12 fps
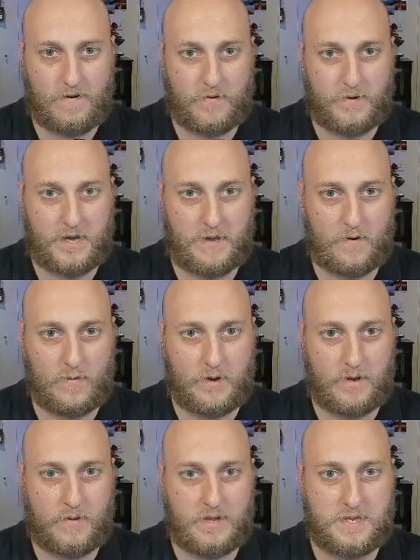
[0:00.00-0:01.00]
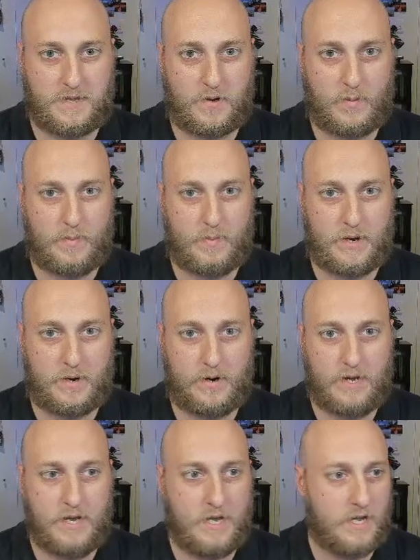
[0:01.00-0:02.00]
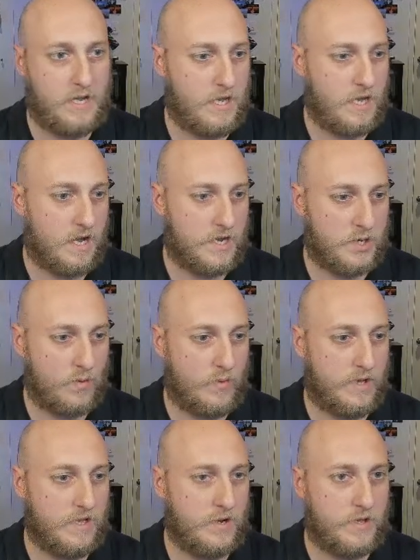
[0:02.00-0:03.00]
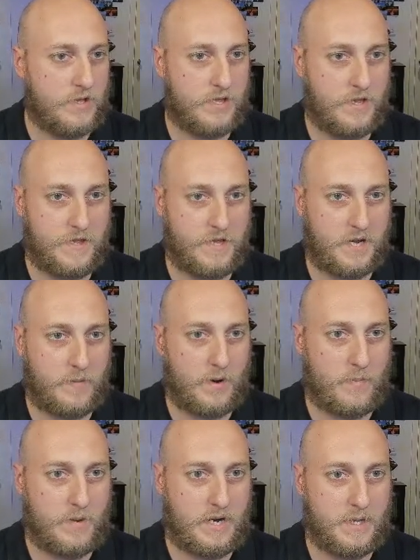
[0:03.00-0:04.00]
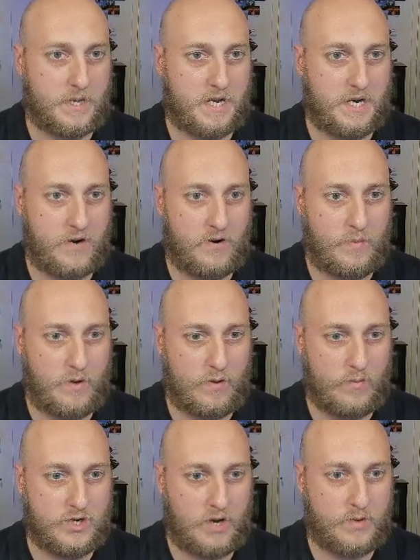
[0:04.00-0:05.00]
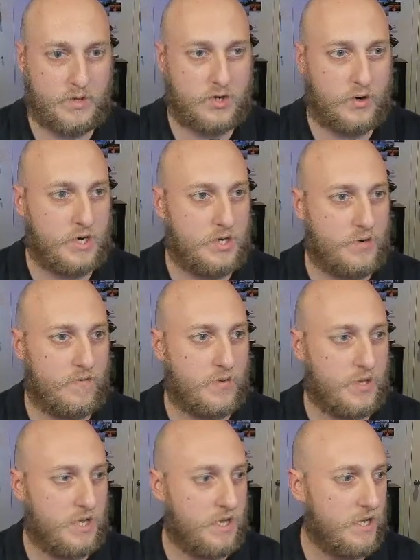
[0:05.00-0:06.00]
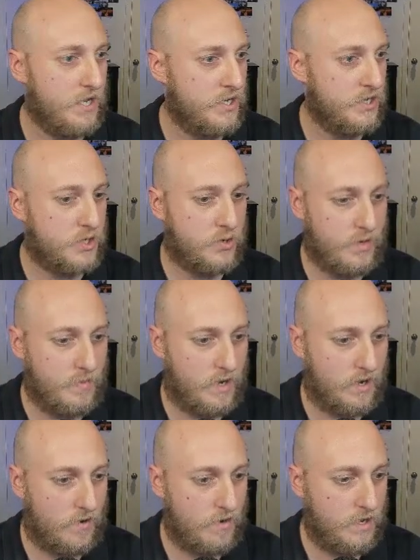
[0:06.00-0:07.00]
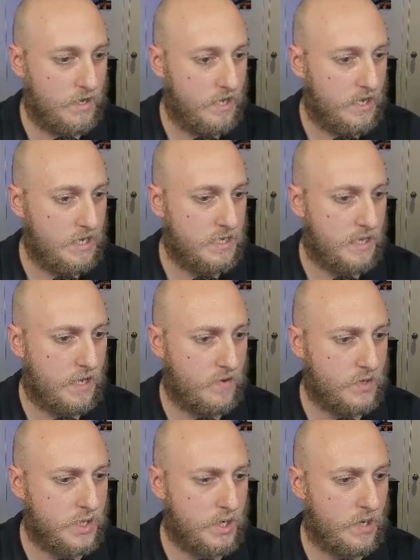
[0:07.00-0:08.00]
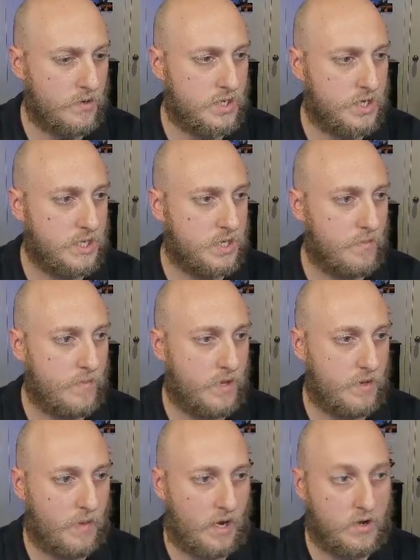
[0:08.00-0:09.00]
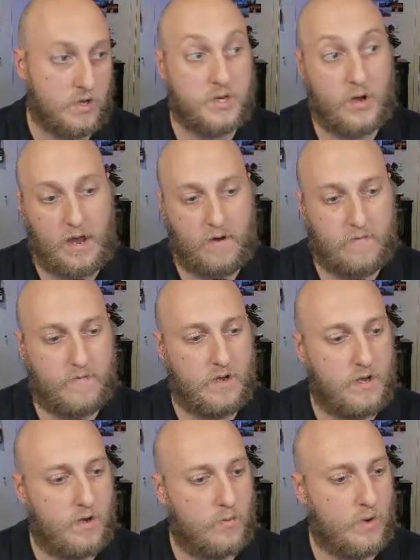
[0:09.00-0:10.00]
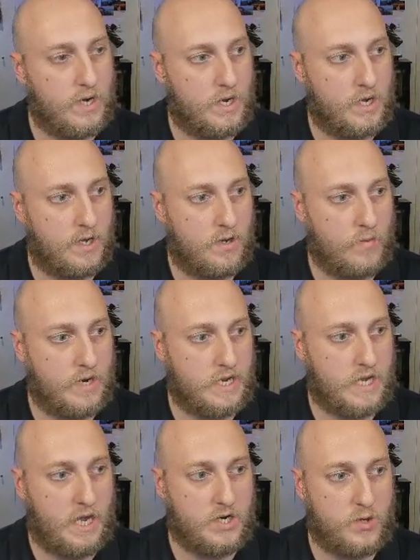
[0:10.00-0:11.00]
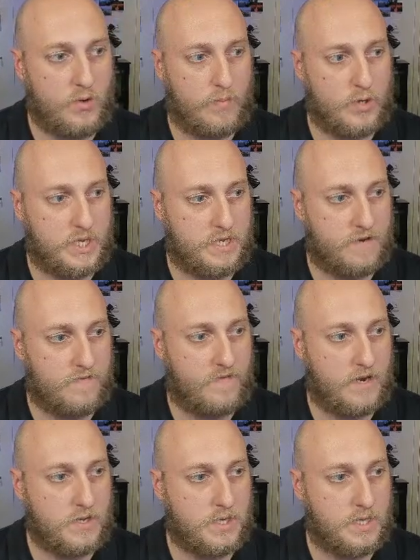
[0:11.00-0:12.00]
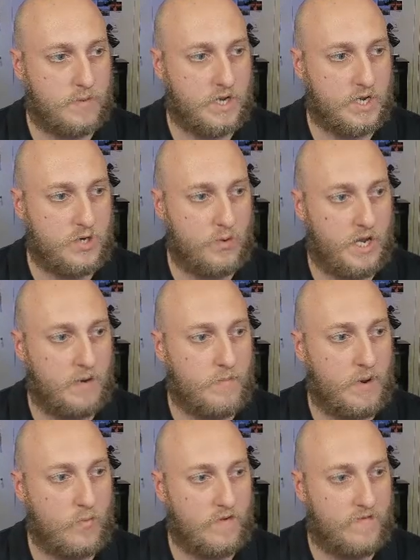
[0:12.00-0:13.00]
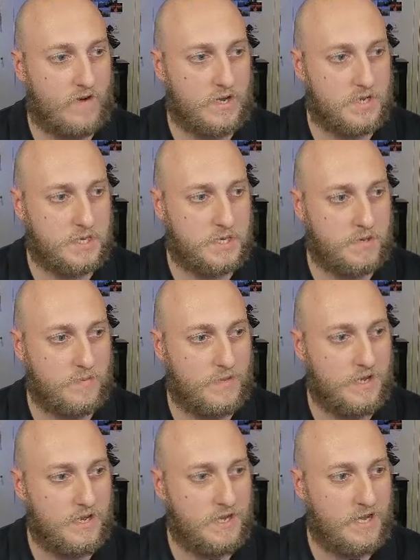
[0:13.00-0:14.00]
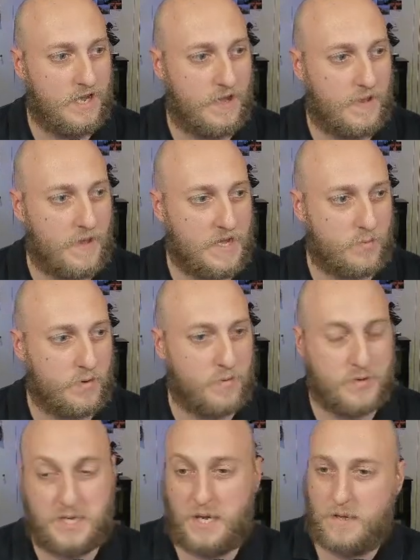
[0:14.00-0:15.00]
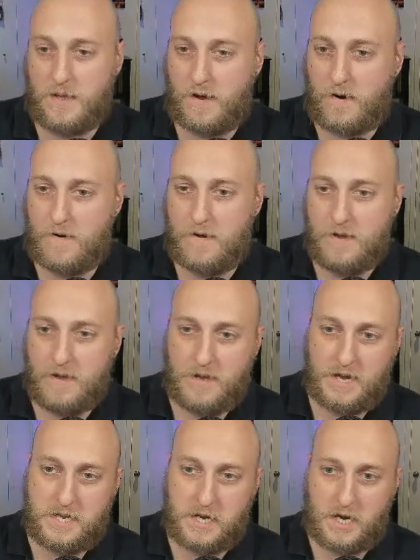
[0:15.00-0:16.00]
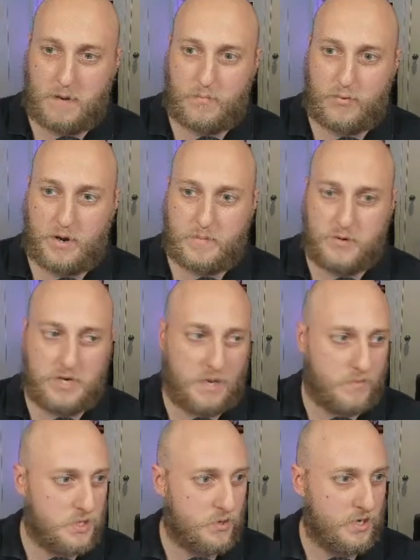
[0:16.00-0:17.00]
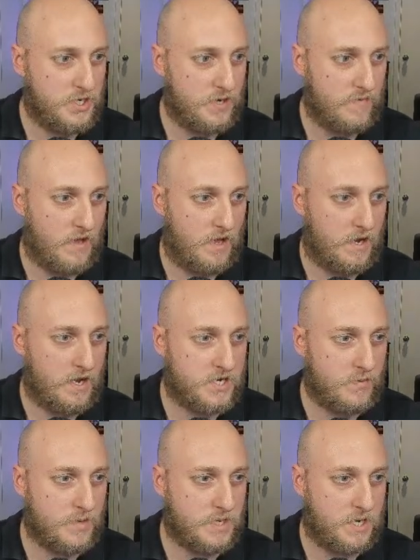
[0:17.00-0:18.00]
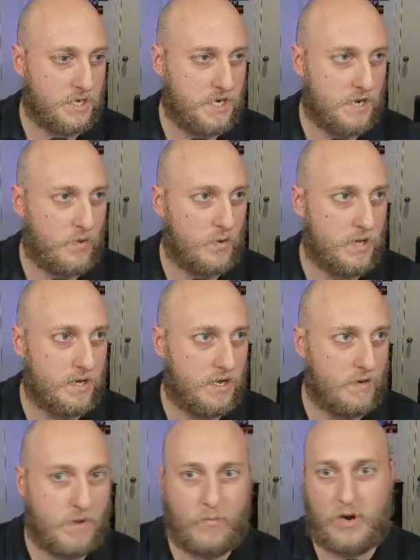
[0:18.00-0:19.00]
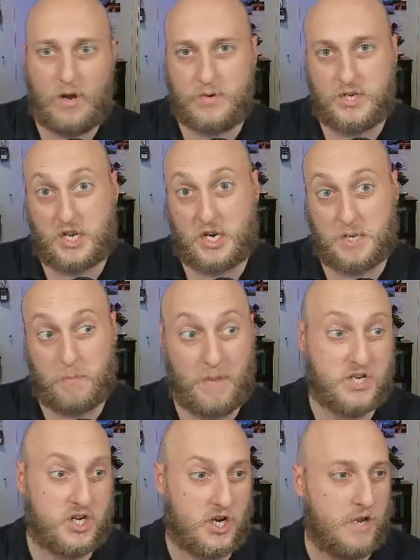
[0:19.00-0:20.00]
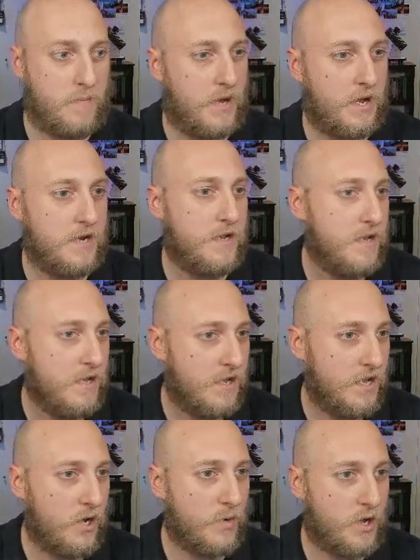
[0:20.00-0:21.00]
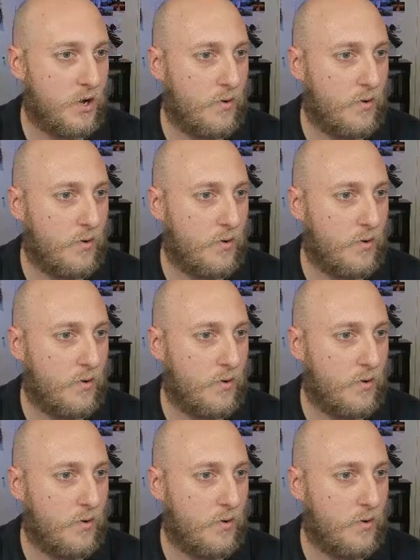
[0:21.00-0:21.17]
Okay, there we go. That's a little bit better. Yeah, so one little thing about being in the canary build, which I was trying to do for the stream here, is that there's another system that I also have. When it can't do a persistent file system, it can do an in-memory file system. And that's what we were seeing there. I did an impromptu demonstration of that. I actually wasn't going to demo the in-memory. I was just going to mention it. But here we go.